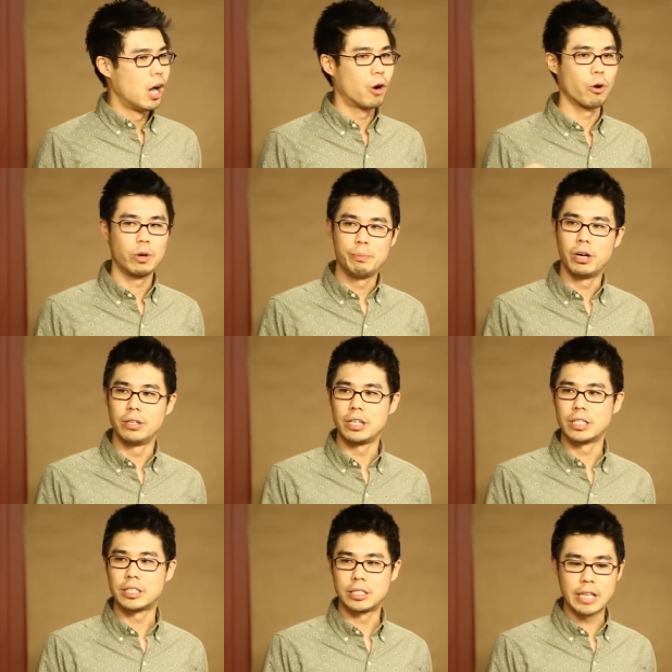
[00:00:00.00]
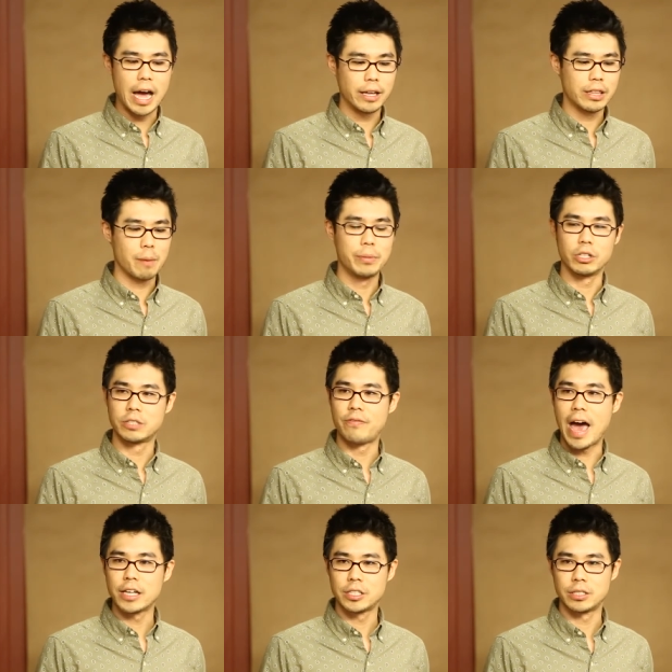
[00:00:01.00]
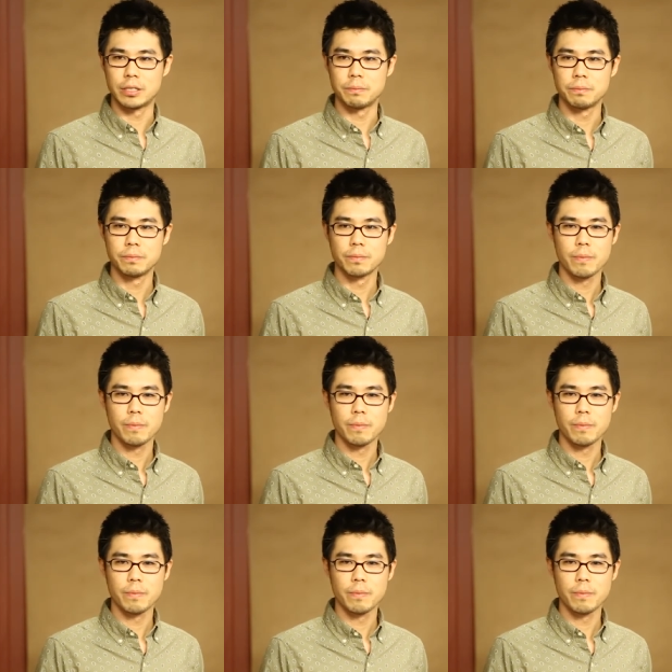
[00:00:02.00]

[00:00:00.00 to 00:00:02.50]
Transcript: or are we building a society that builds fascism?